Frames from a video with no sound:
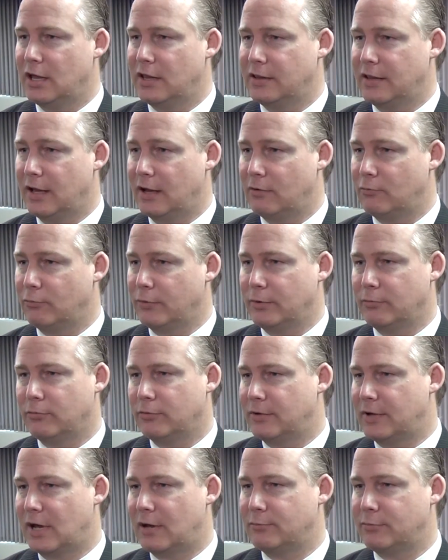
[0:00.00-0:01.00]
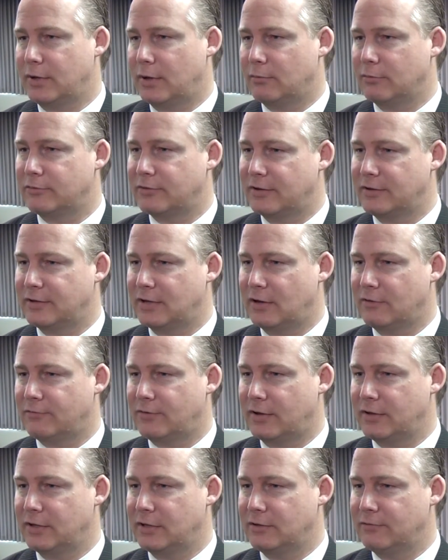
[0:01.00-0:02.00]
that we will not be able to
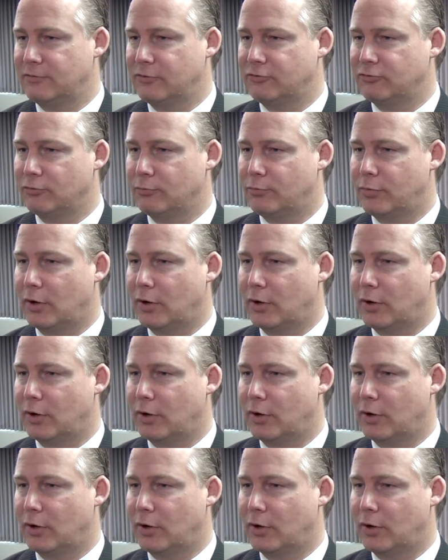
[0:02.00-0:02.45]
identify the individual,